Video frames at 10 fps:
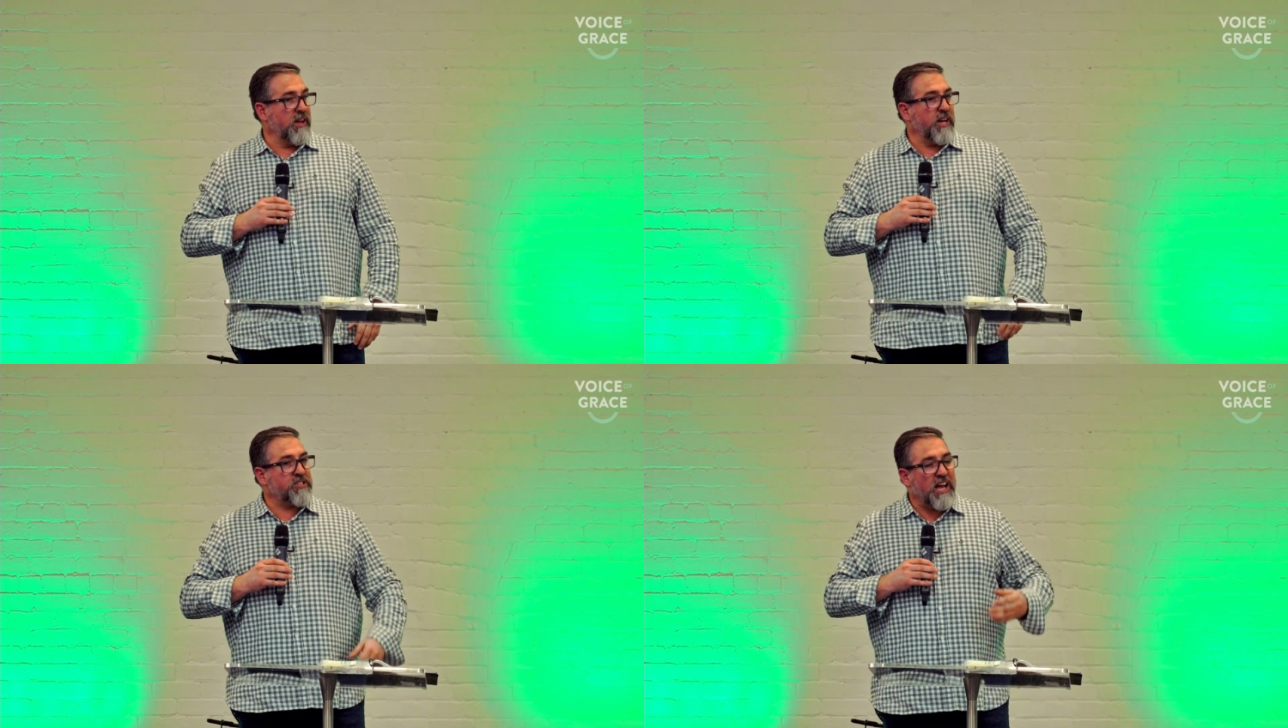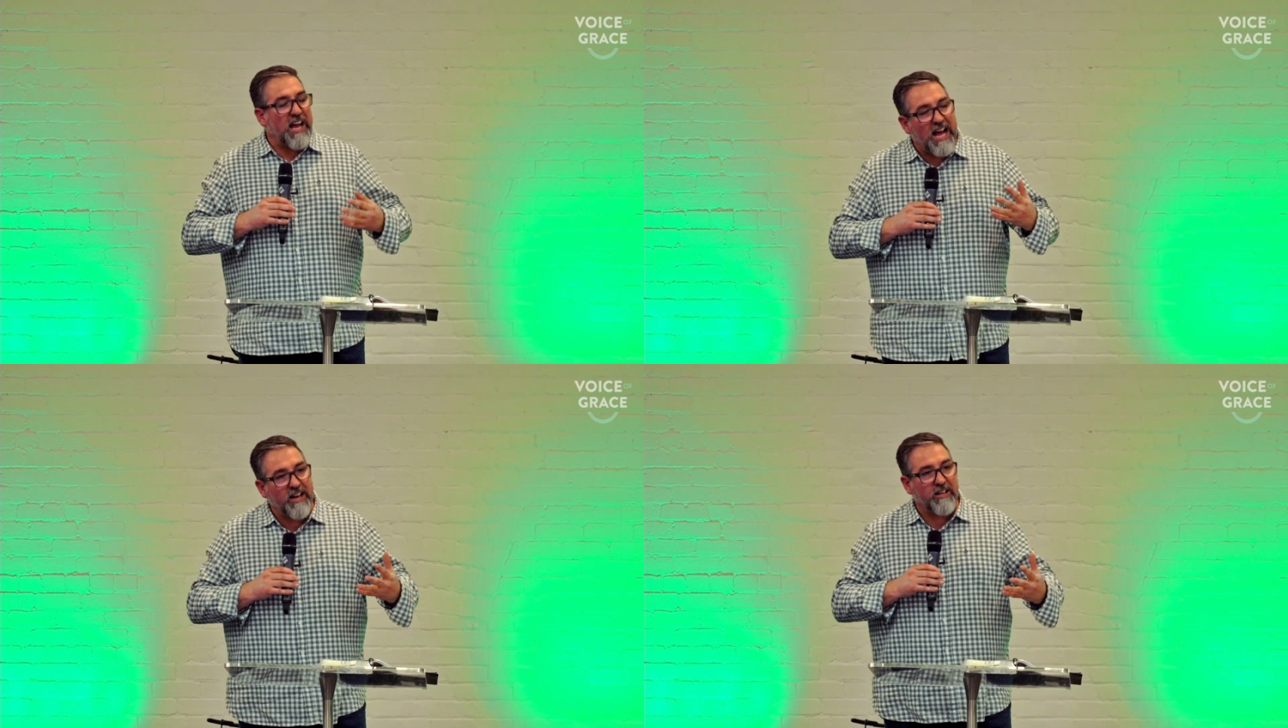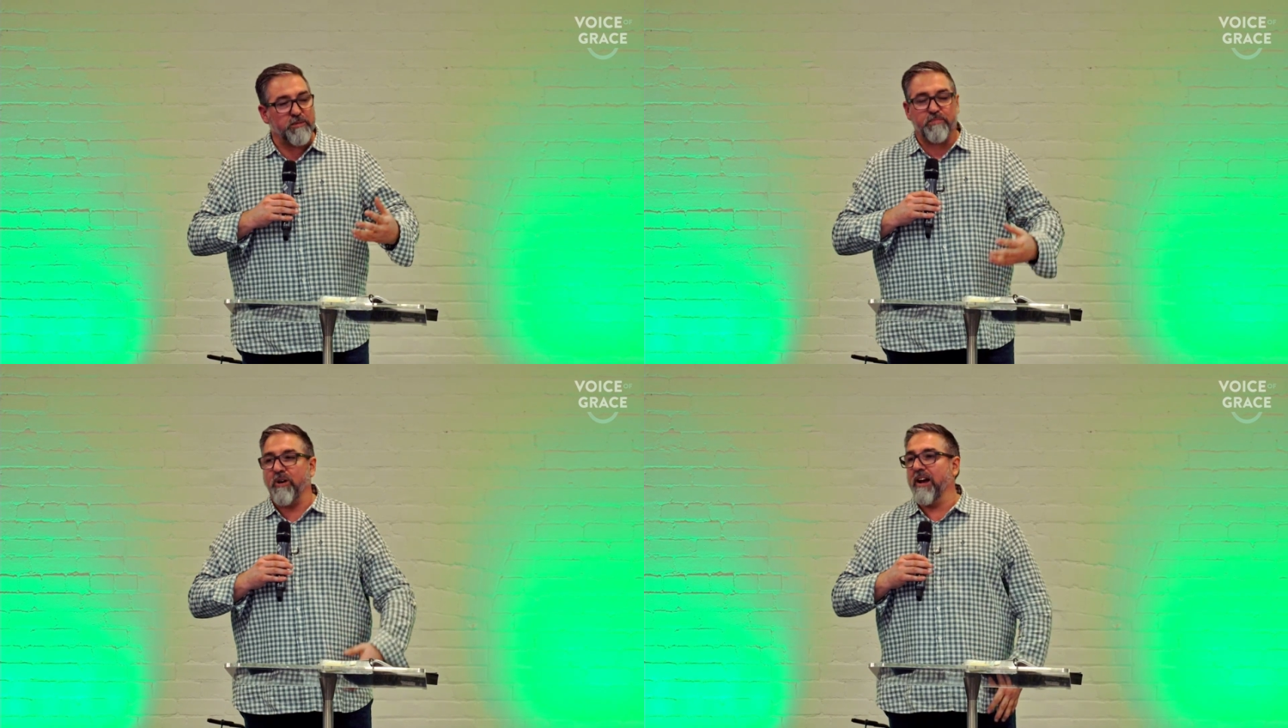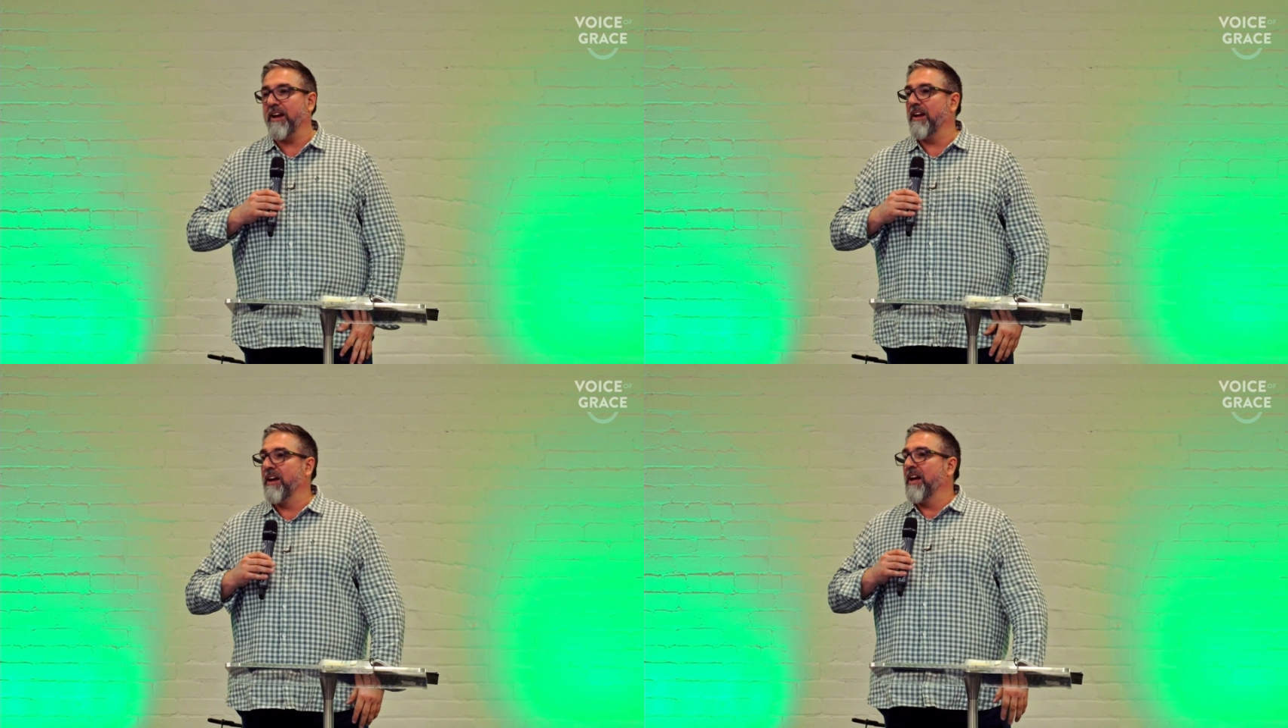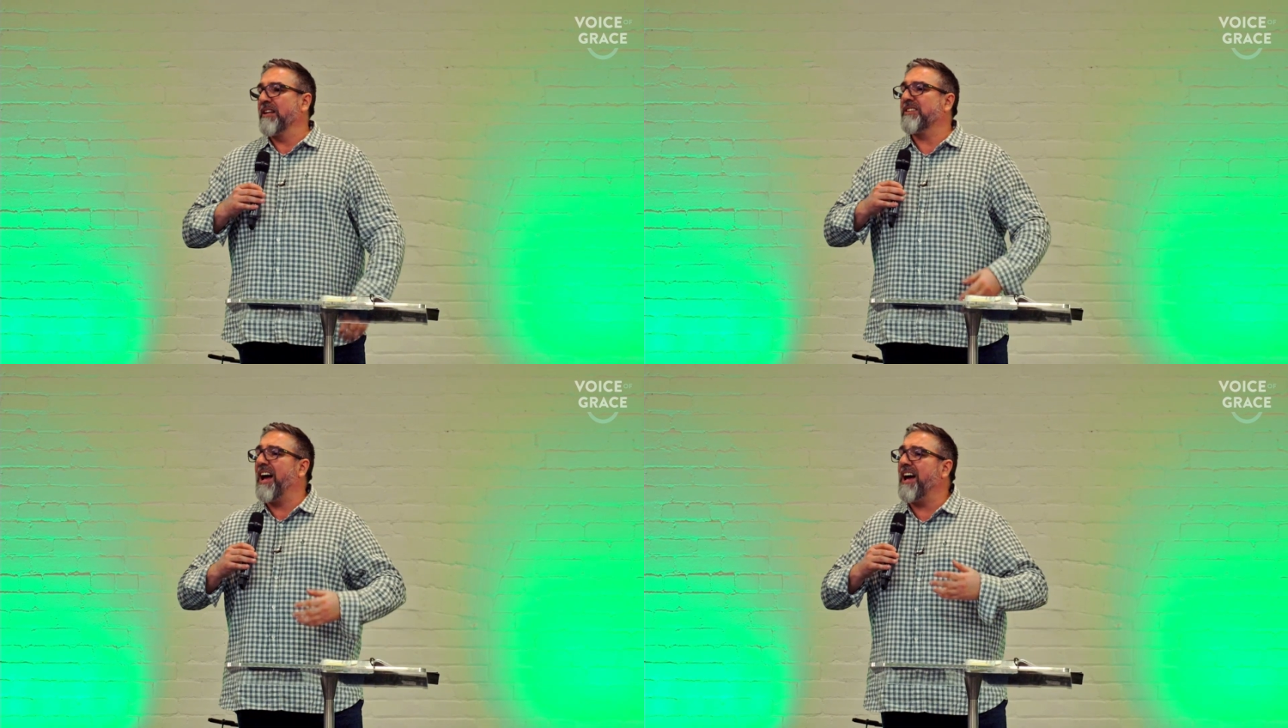It's harder to pray.
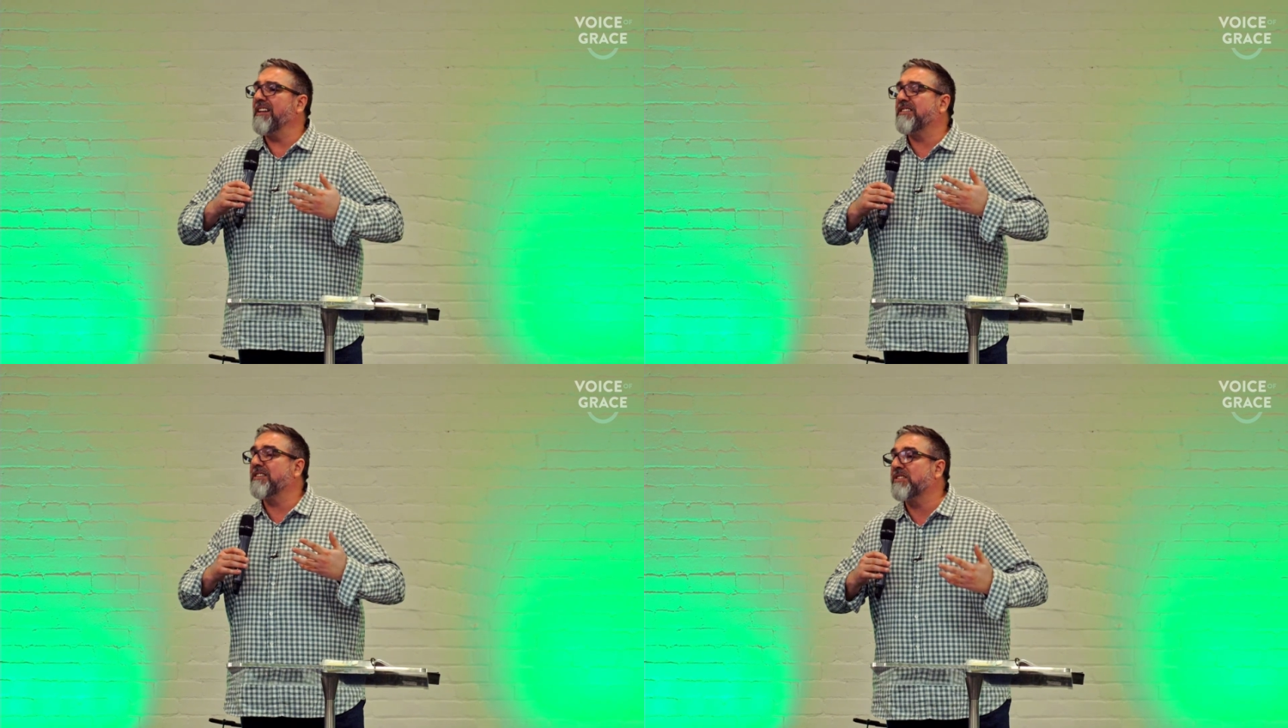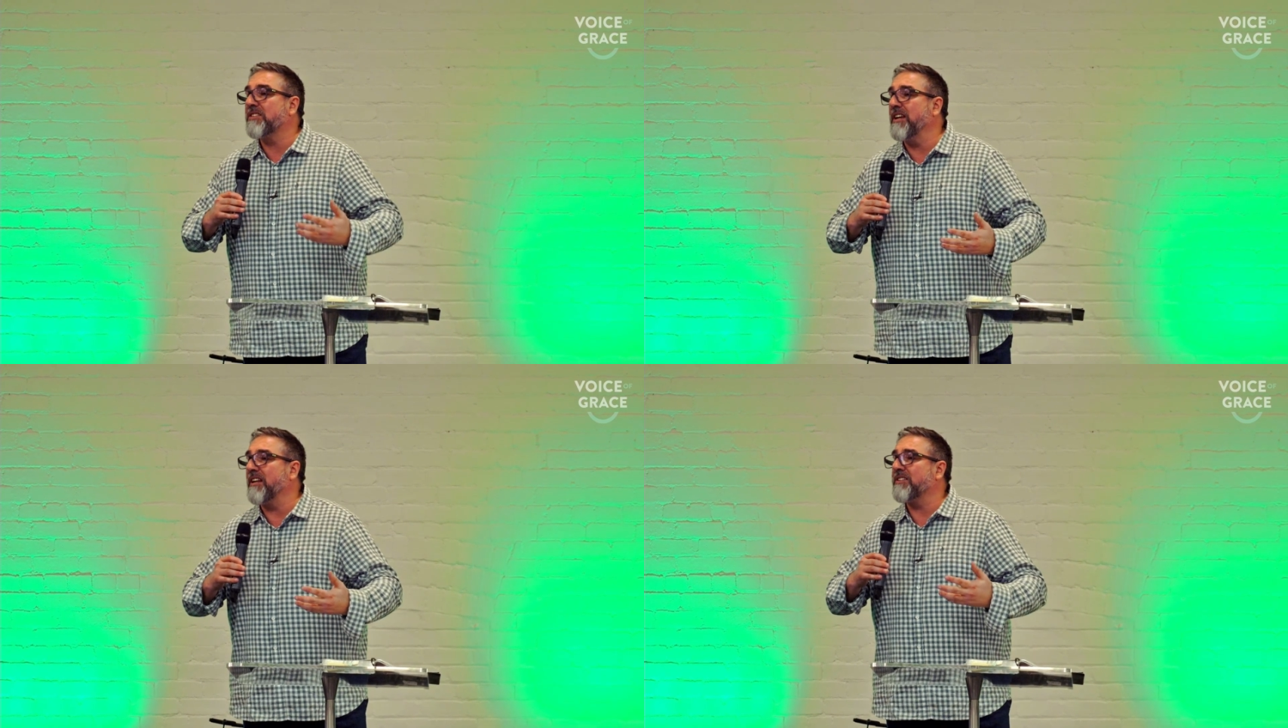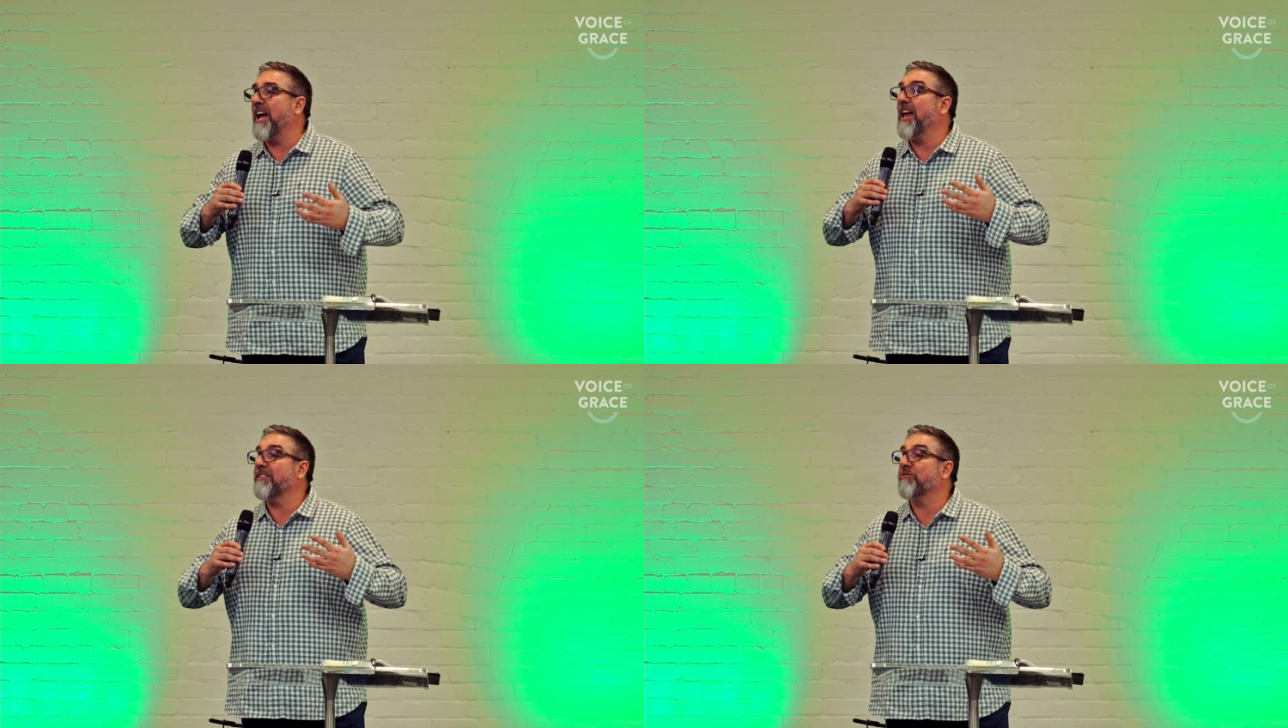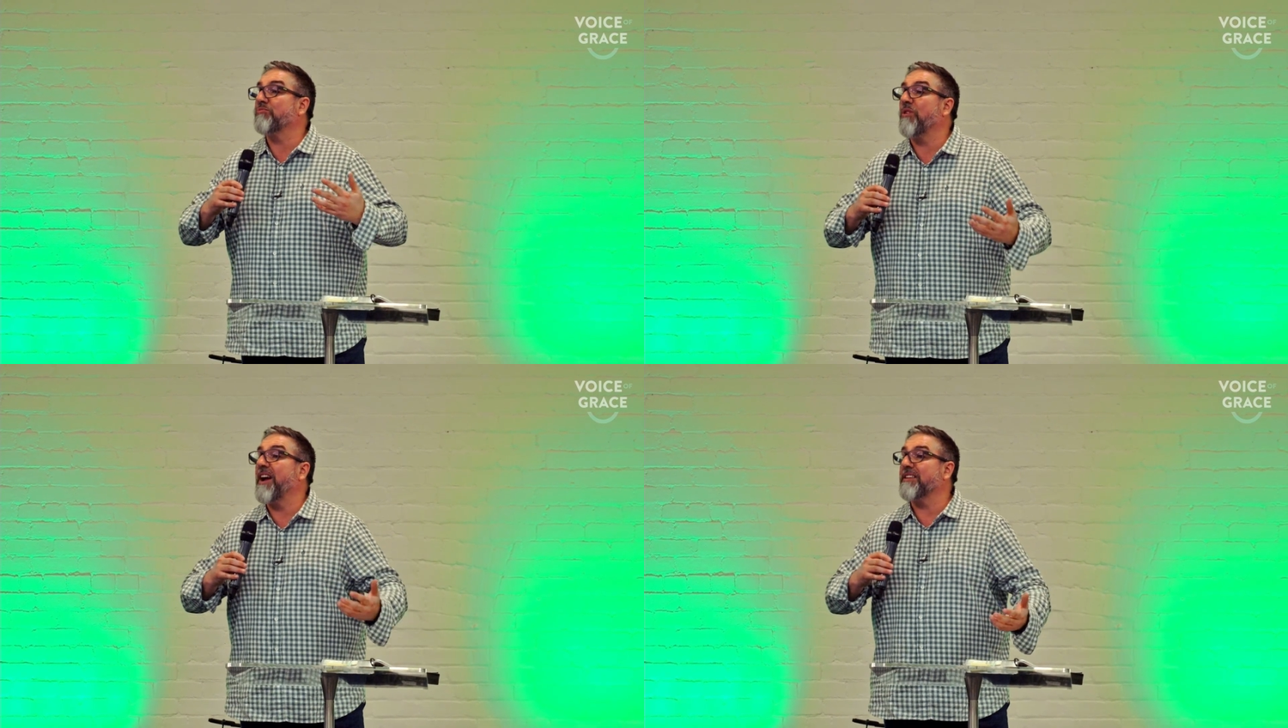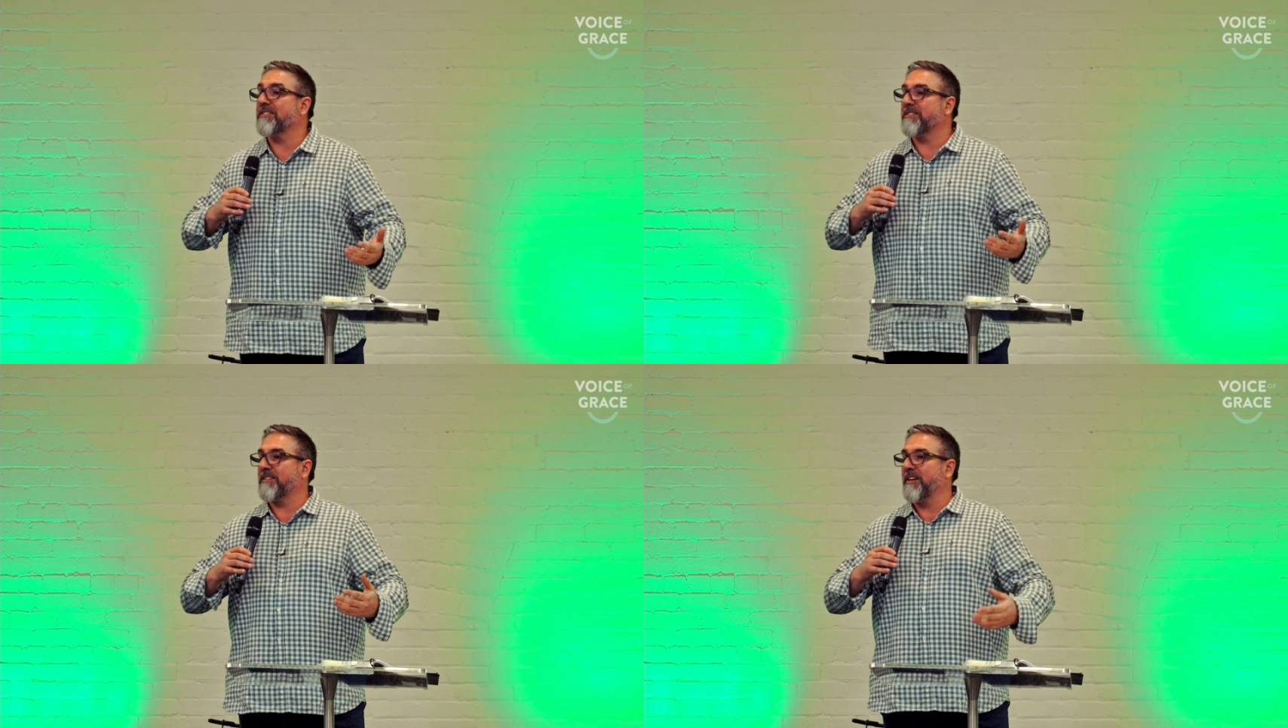It's harder to sit. It's harder to
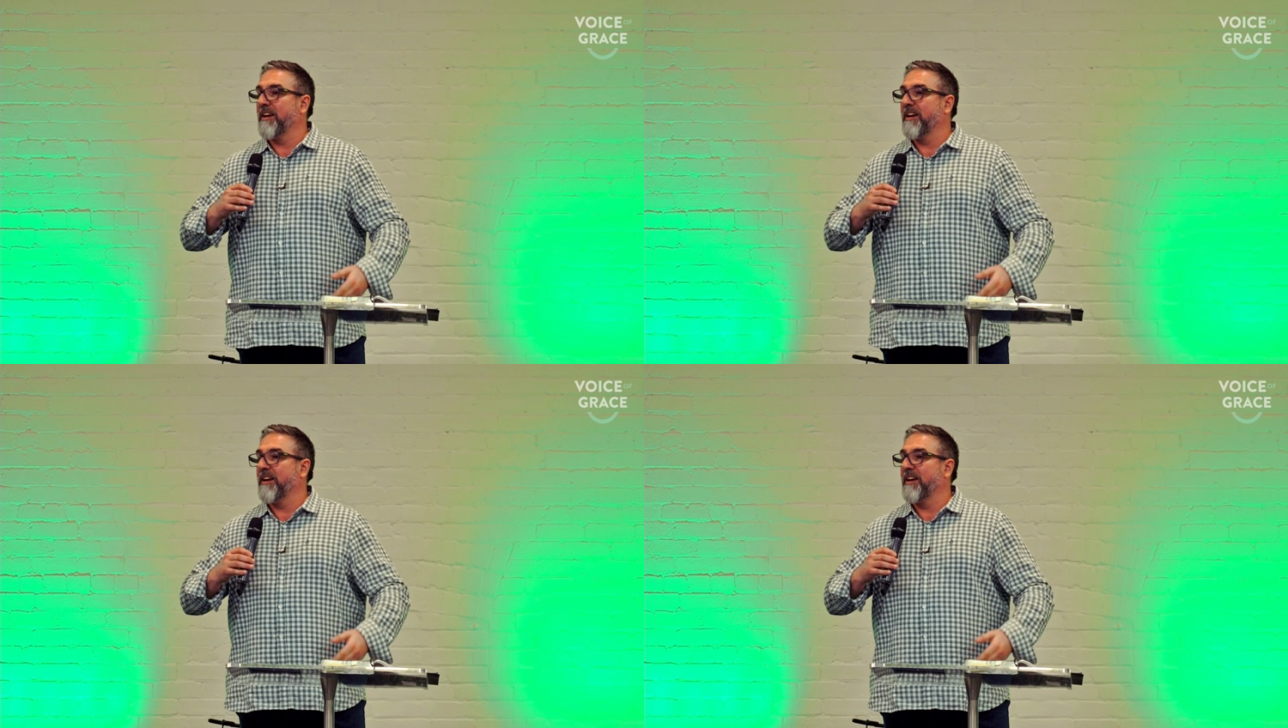rest.